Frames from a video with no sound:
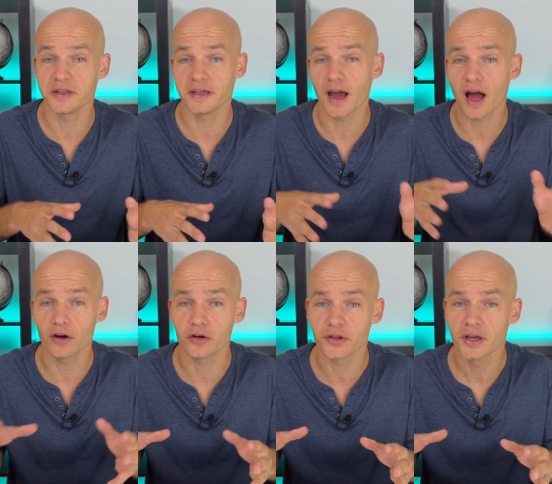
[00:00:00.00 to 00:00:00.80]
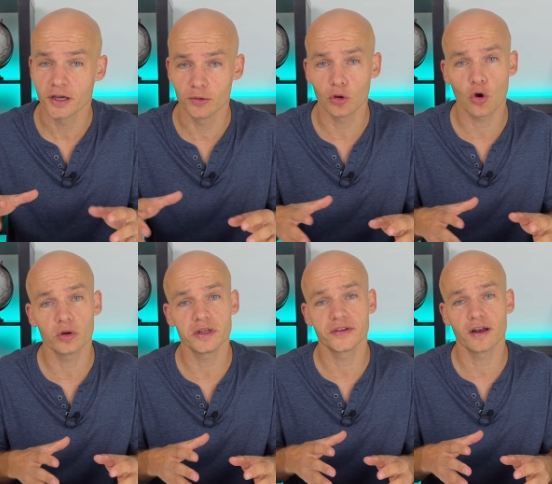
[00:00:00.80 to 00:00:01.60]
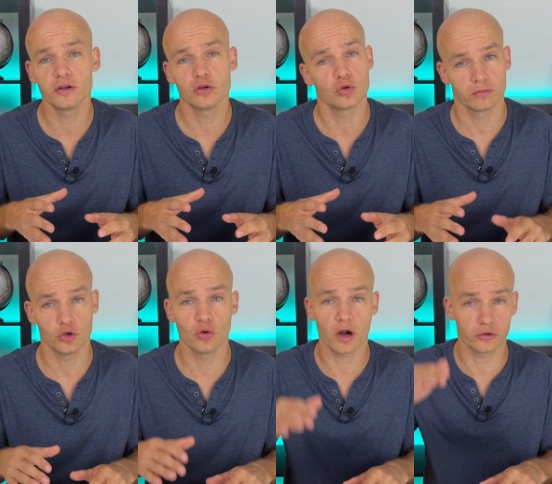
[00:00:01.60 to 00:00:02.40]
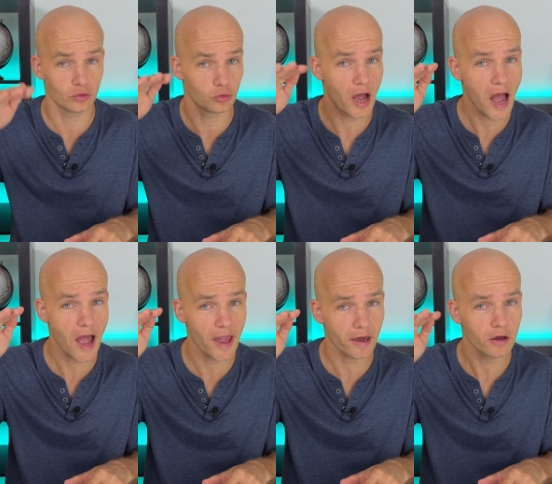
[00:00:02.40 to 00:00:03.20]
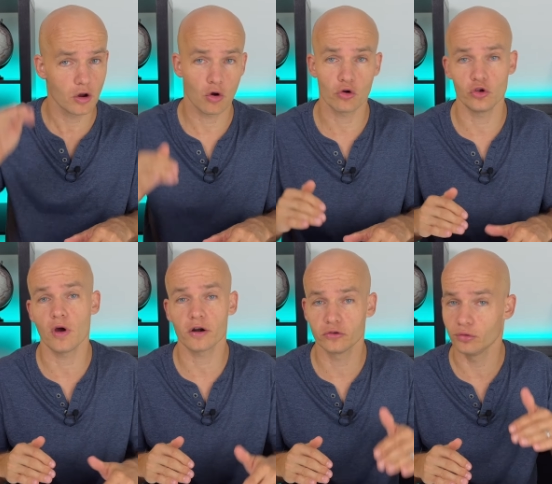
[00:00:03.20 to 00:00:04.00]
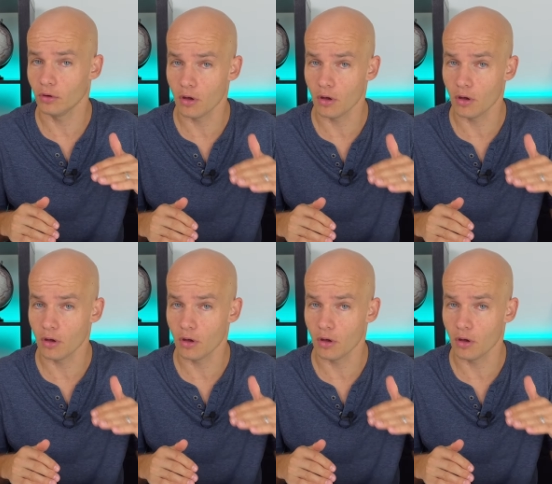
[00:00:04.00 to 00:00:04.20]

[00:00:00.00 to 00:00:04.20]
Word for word: the alert. It will only tell you you are too high or you are too